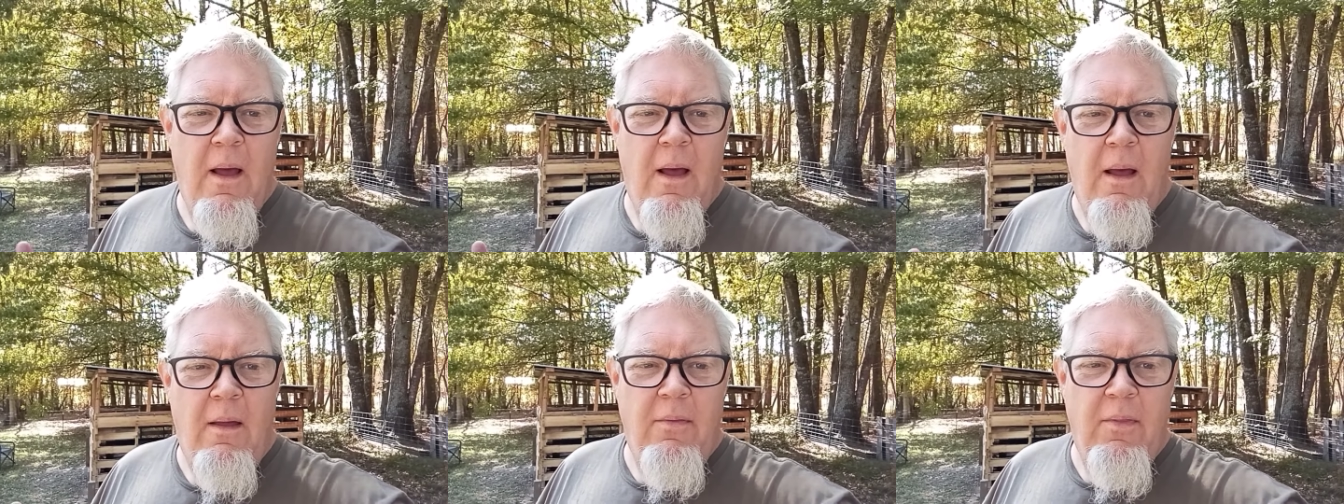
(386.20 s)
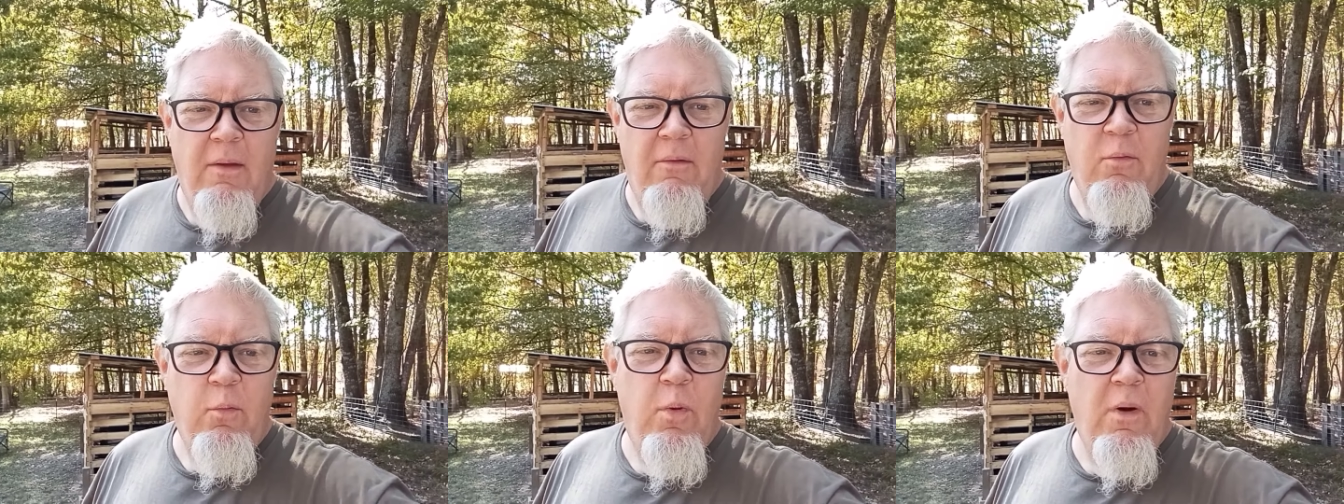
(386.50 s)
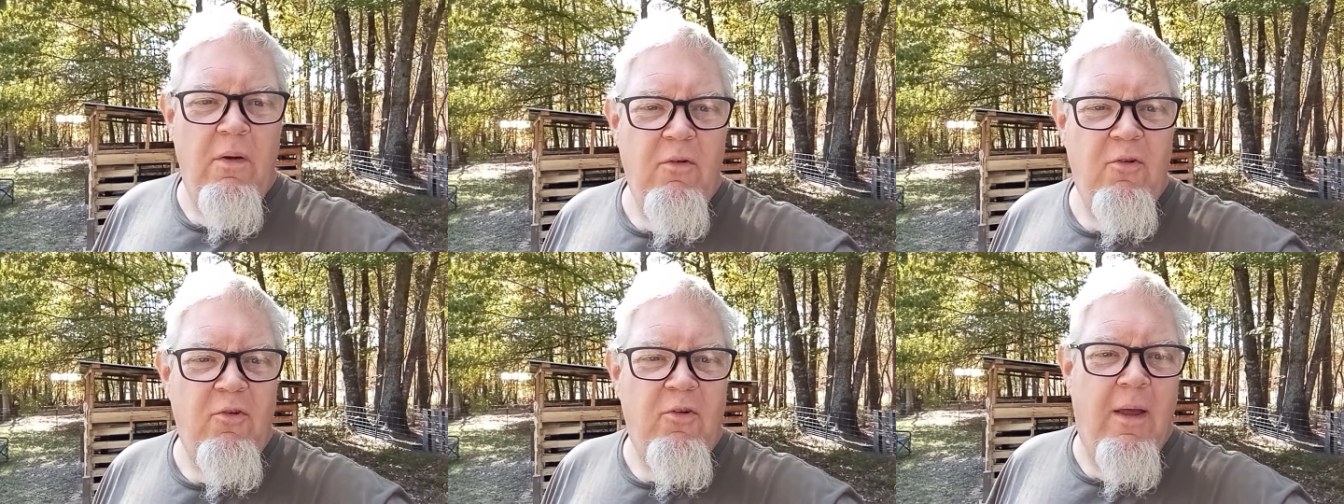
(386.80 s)
this
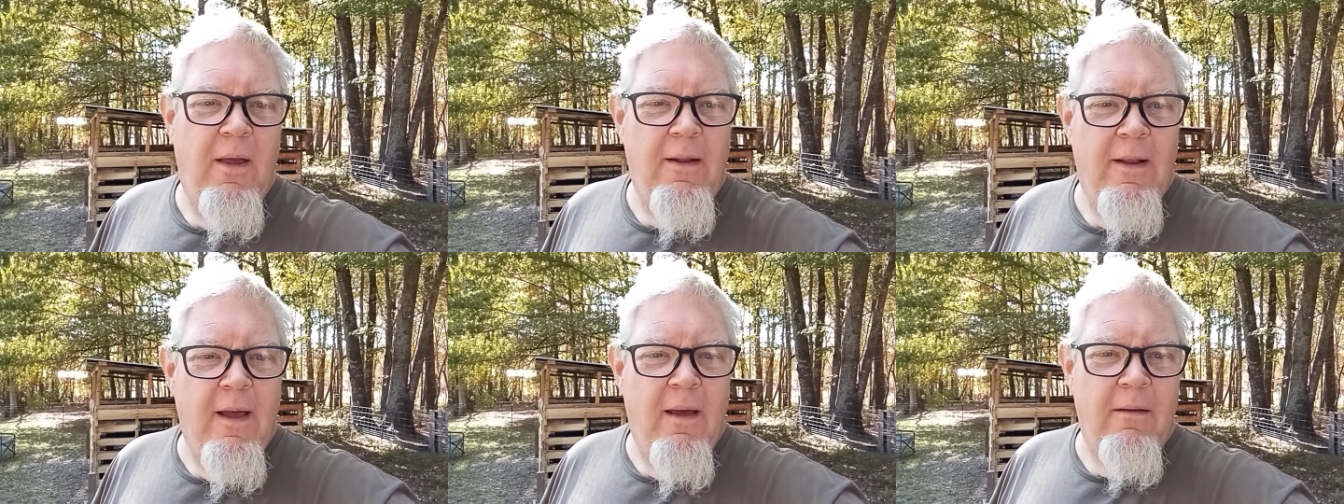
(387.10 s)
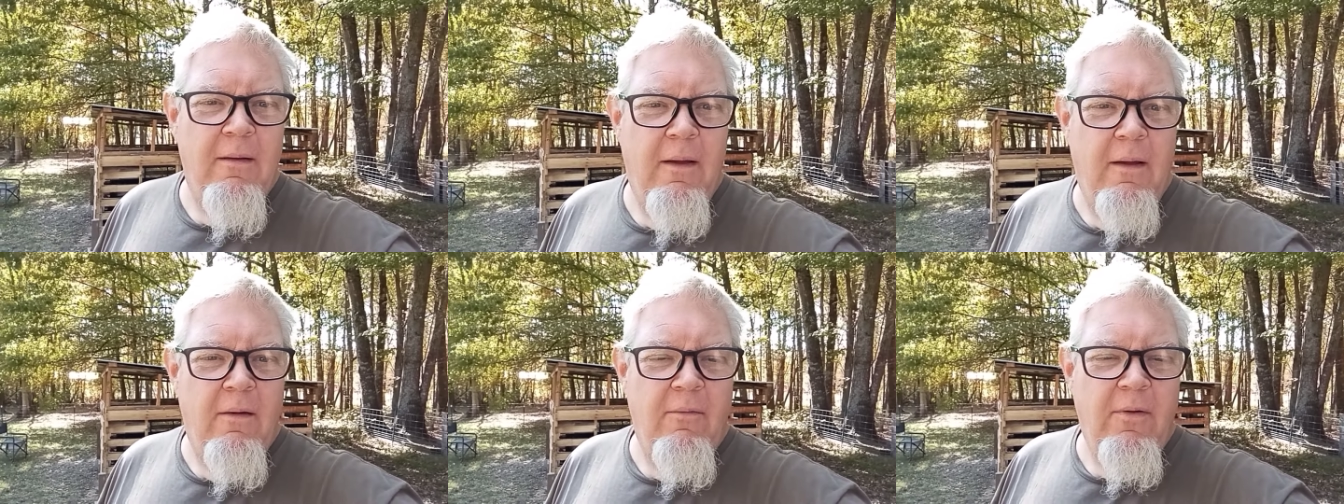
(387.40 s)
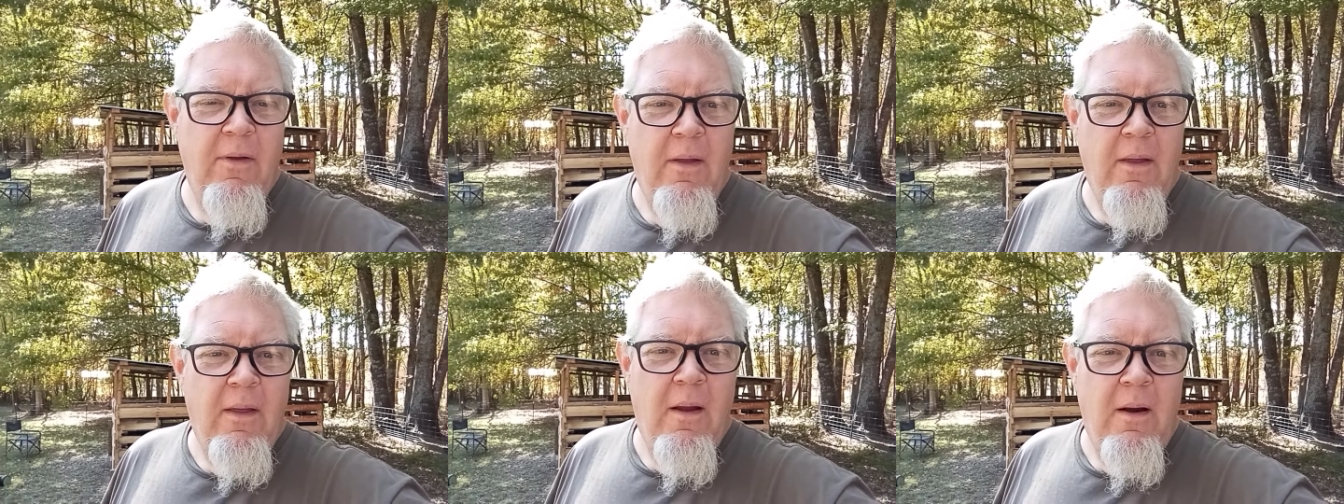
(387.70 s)
woodshed out of,
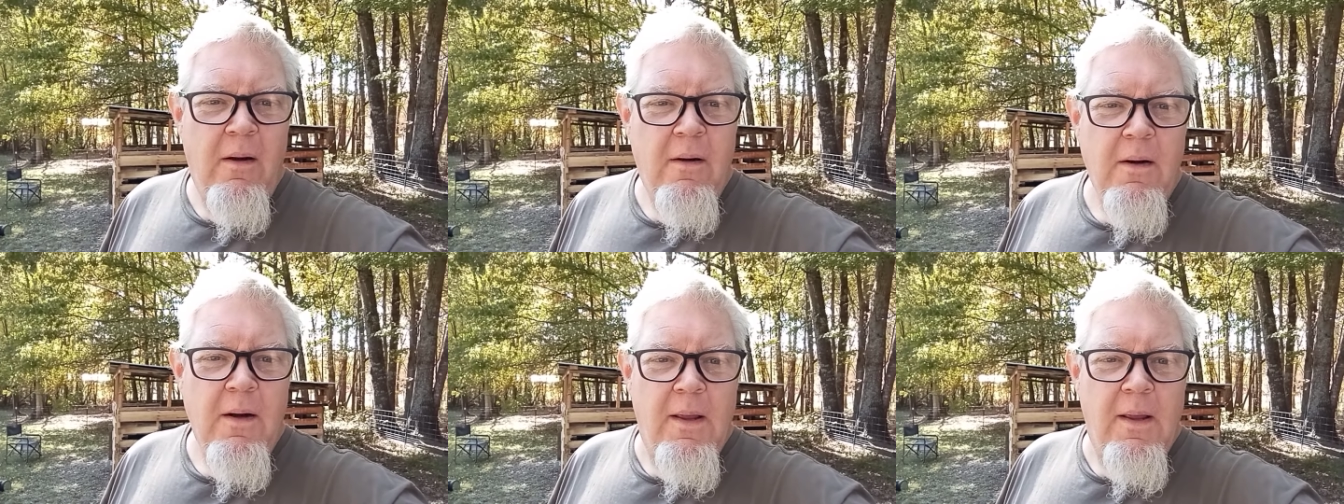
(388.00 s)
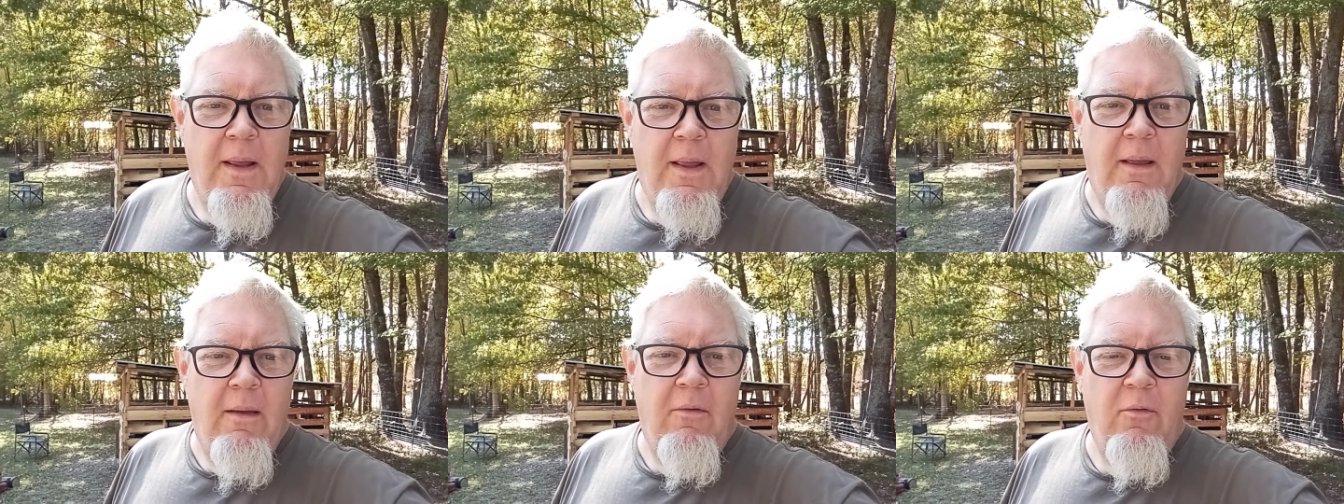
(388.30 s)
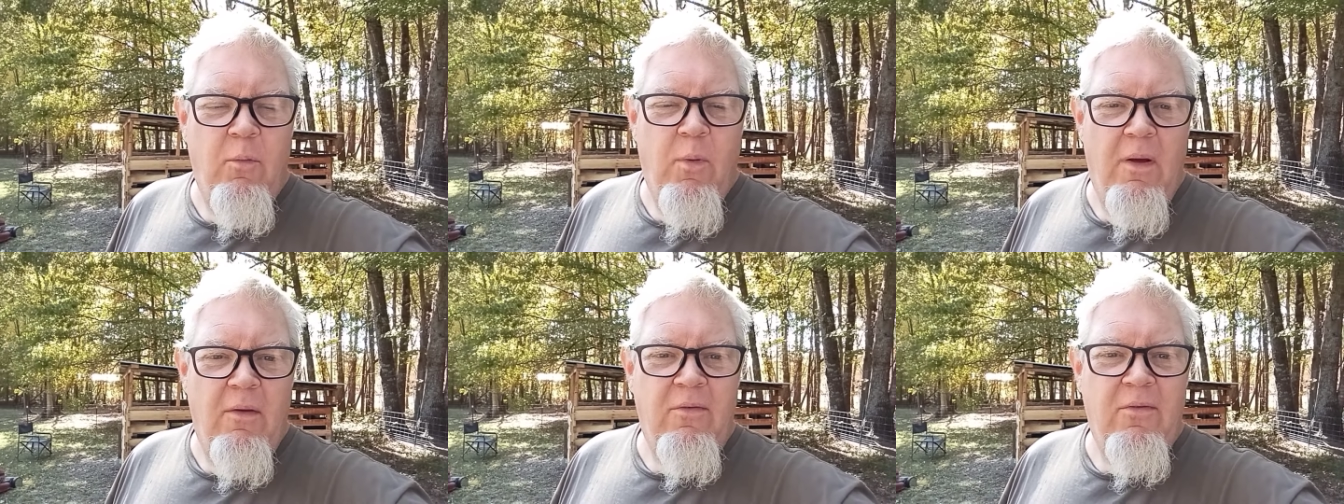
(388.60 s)

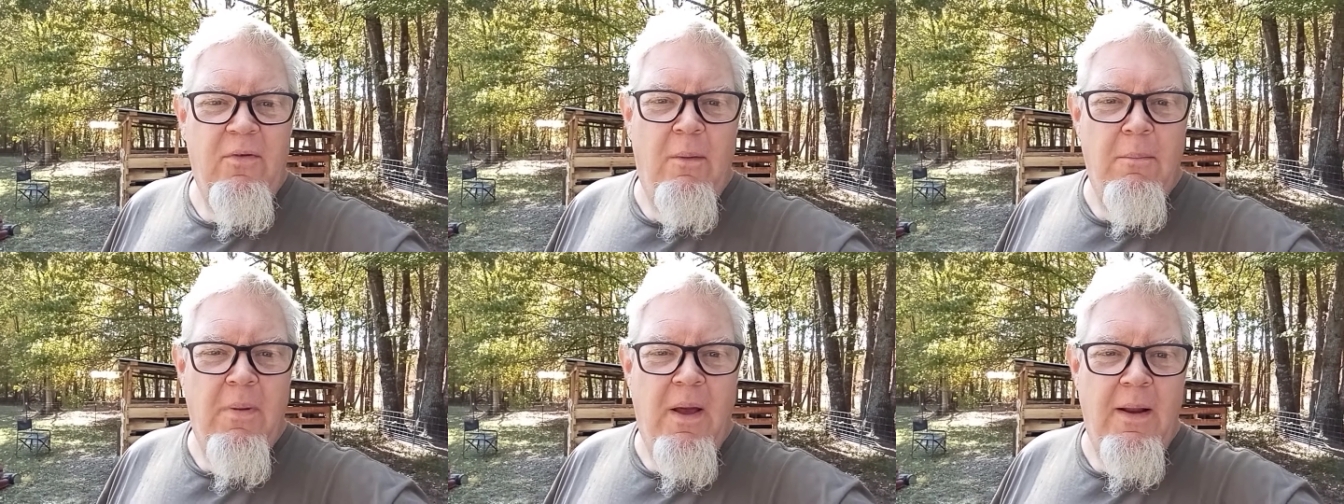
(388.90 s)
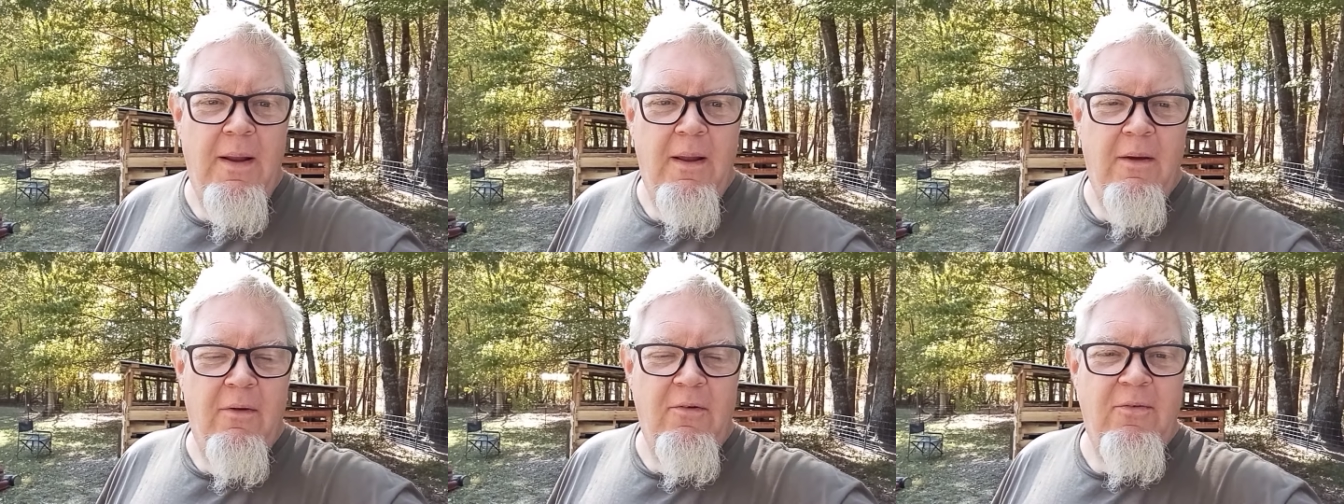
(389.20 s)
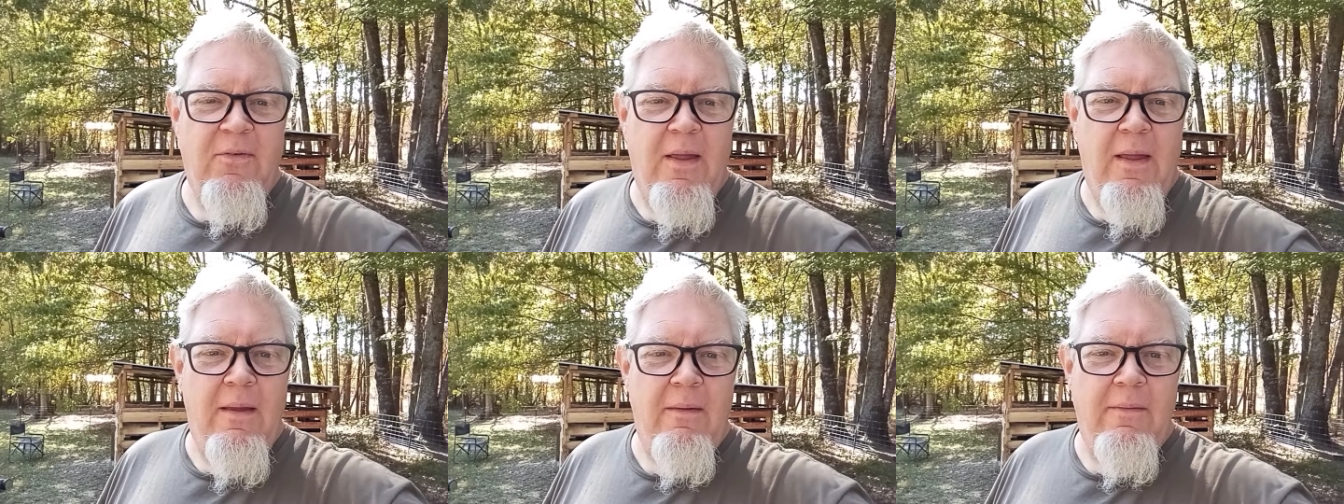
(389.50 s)
is what somebody else
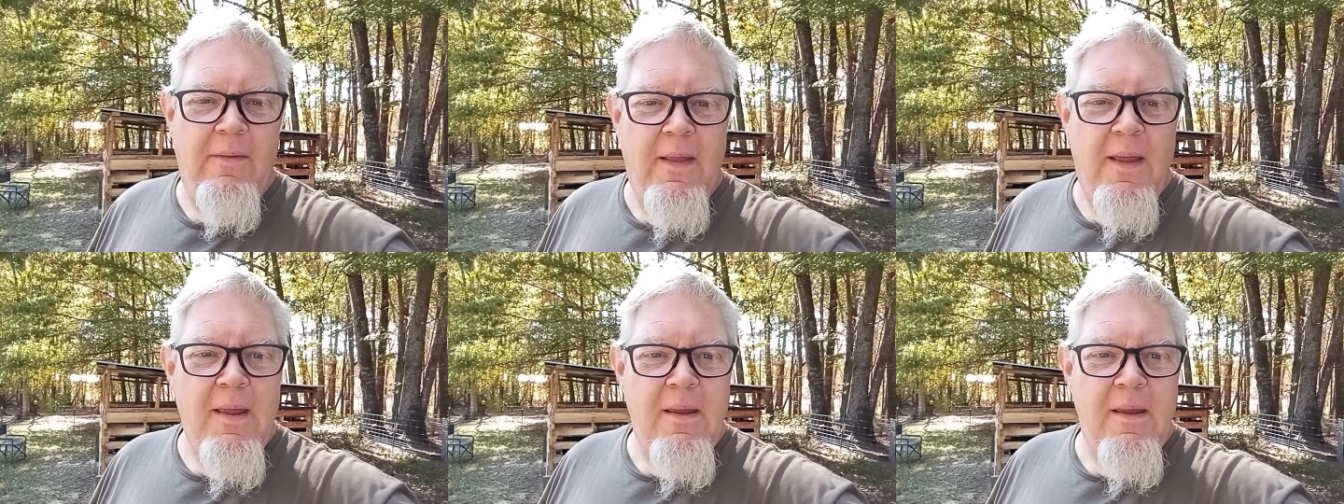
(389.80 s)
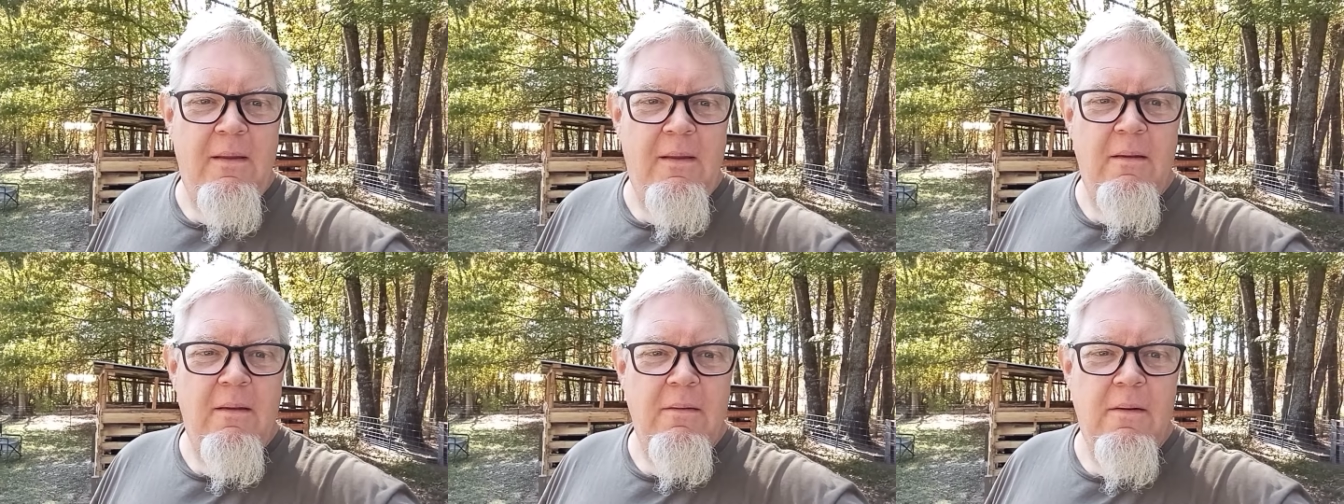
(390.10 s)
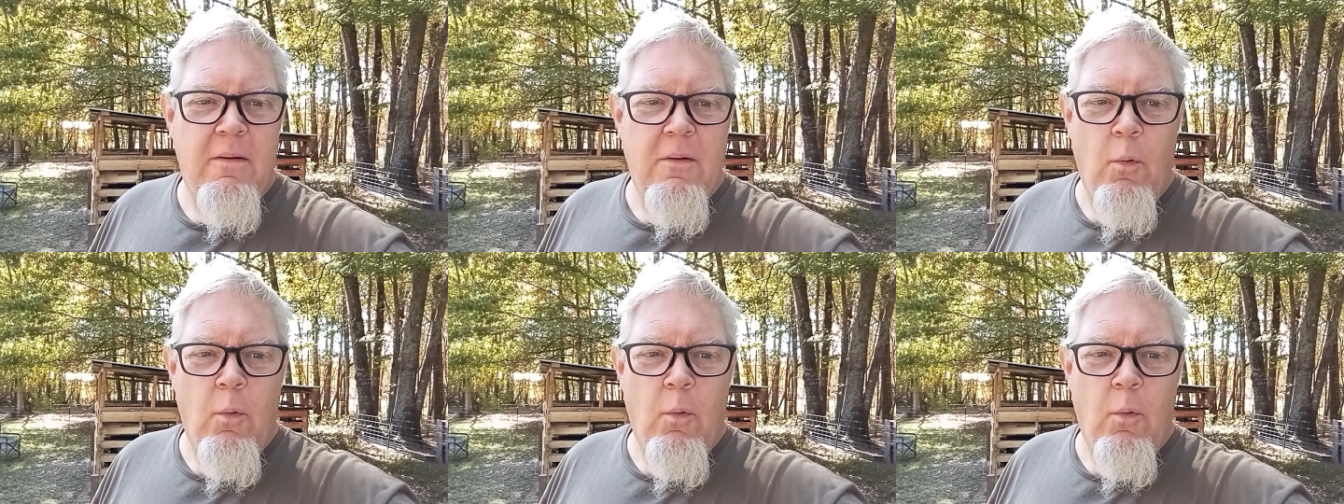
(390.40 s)
didn't need.